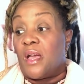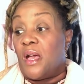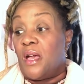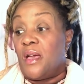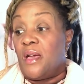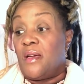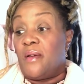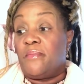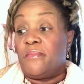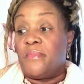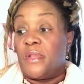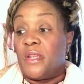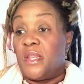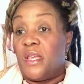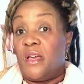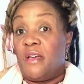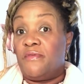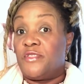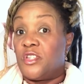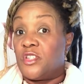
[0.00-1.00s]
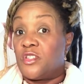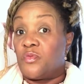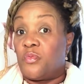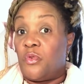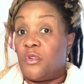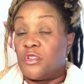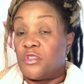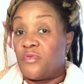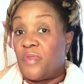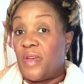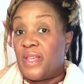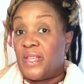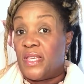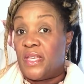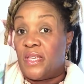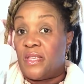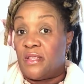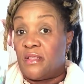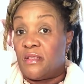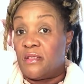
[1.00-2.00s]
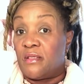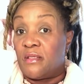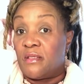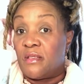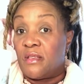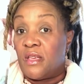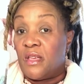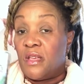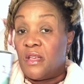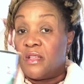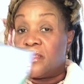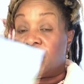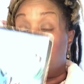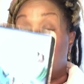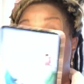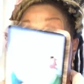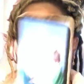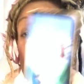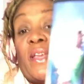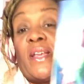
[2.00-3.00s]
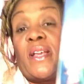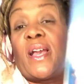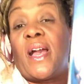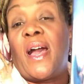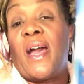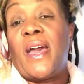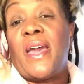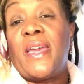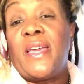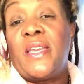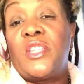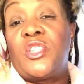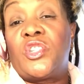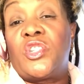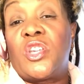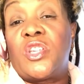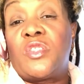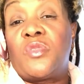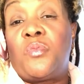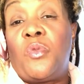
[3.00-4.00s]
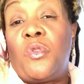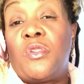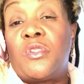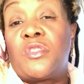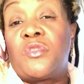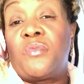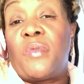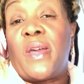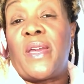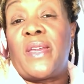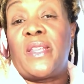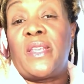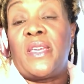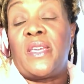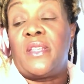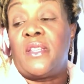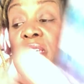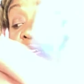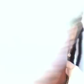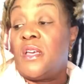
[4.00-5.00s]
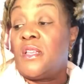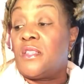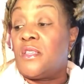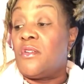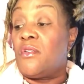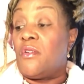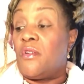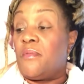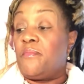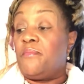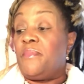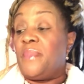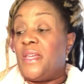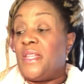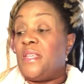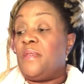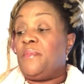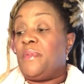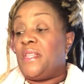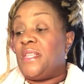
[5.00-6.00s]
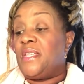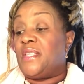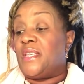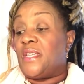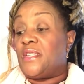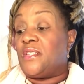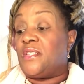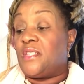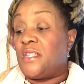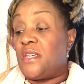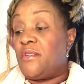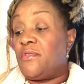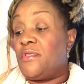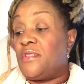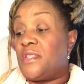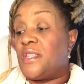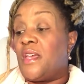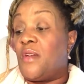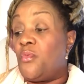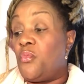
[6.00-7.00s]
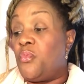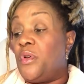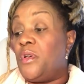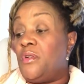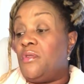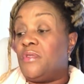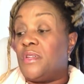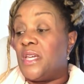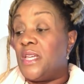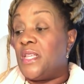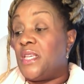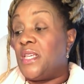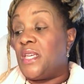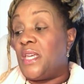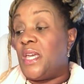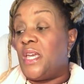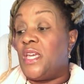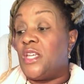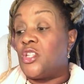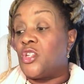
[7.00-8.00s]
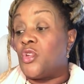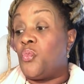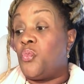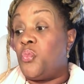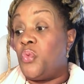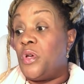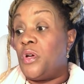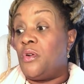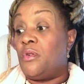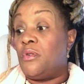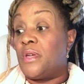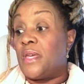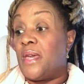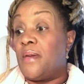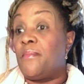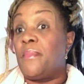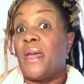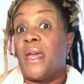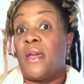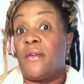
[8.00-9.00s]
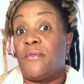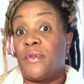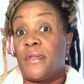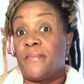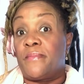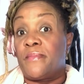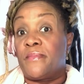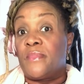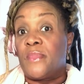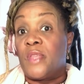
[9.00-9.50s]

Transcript: love just walks right in. The right guy just walks right in. There are many, many Sagittarians that will get engaged, will get married.